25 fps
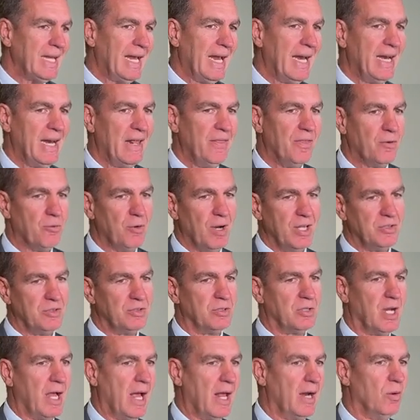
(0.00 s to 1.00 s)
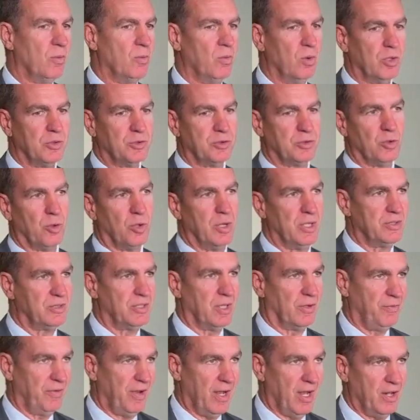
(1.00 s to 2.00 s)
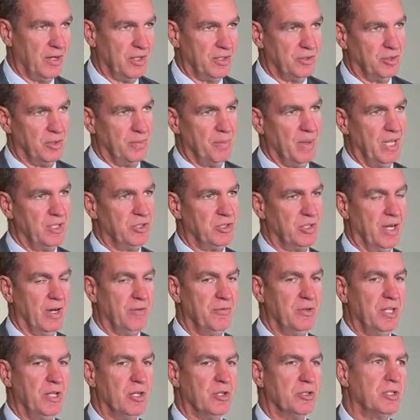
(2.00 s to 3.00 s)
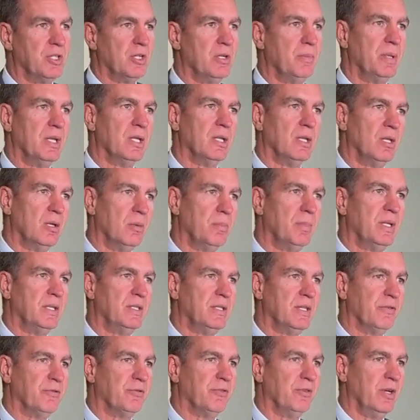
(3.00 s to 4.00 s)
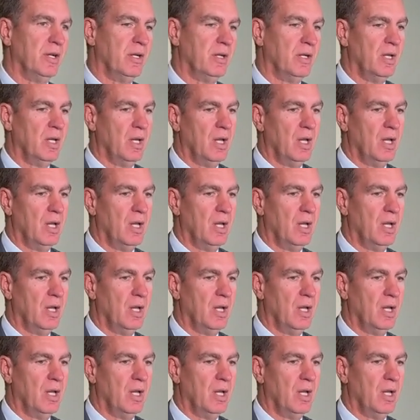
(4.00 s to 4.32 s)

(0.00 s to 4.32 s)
And then the rest will kind of will sort itself out, as you mentioned. Every year is going to be a little bit different.